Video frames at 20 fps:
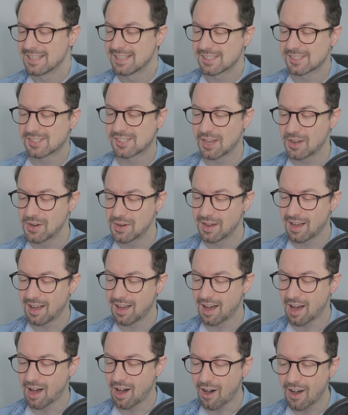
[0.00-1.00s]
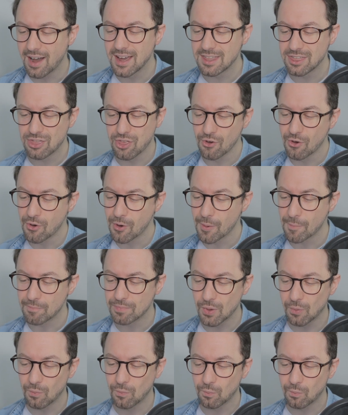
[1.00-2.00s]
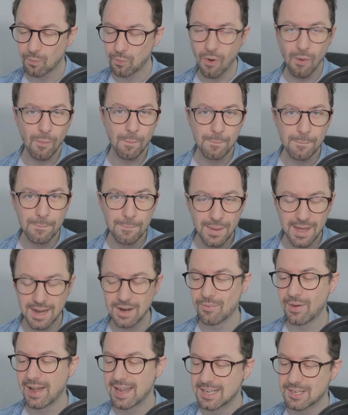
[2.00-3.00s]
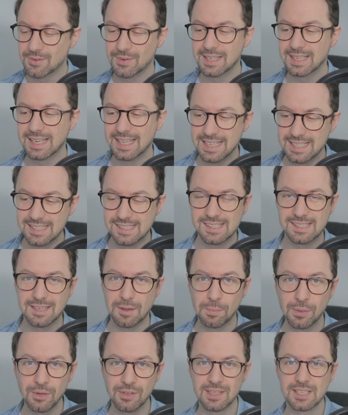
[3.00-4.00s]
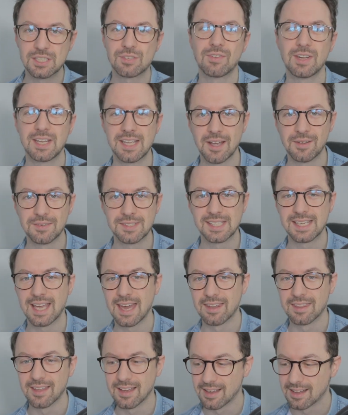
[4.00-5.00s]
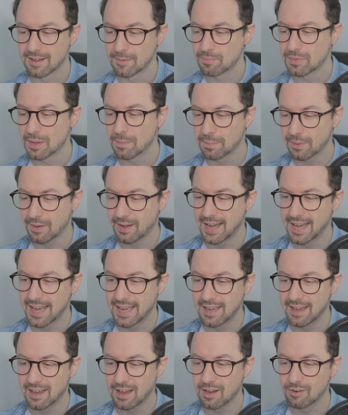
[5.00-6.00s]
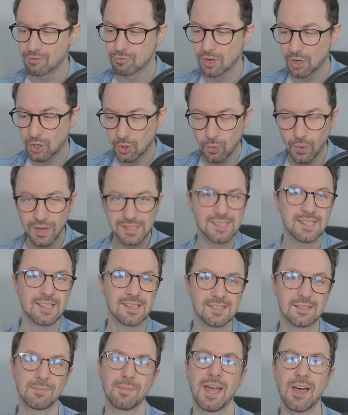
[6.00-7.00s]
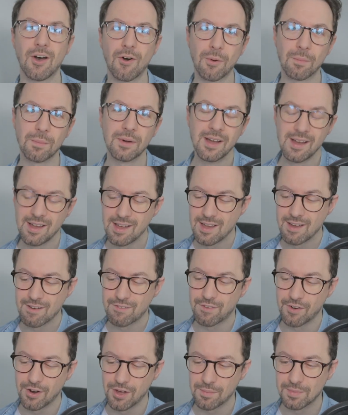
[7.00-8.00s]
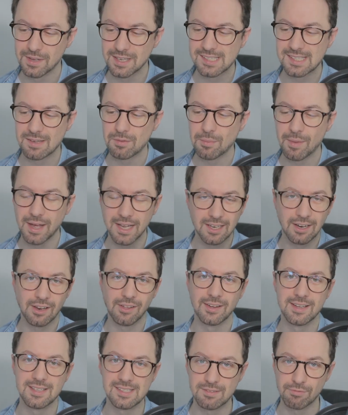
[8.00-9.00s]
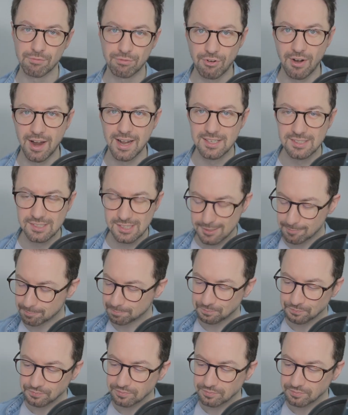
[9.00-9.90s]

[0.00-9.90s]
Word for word: So I thought, what better way to at least put this video together by requesting some help from some of my clients and friends